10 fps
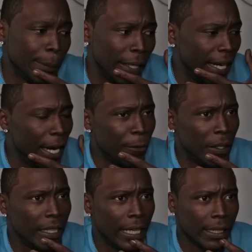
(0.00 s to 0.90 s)
seemed like
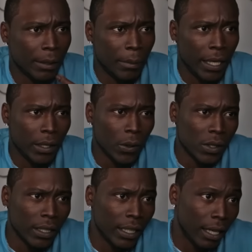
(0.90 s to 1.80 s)
every day somebody
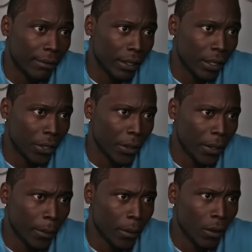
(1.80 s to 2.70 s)
losing their life at the
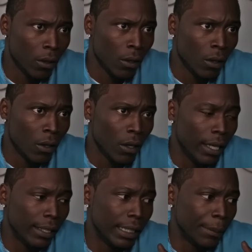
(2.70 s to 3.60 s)

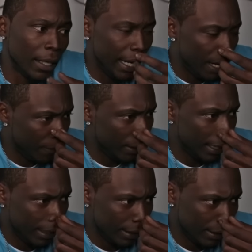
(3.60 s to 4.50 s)
crib, and it seemed like every
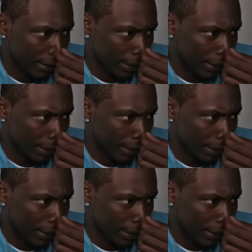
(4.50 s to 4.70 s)
day is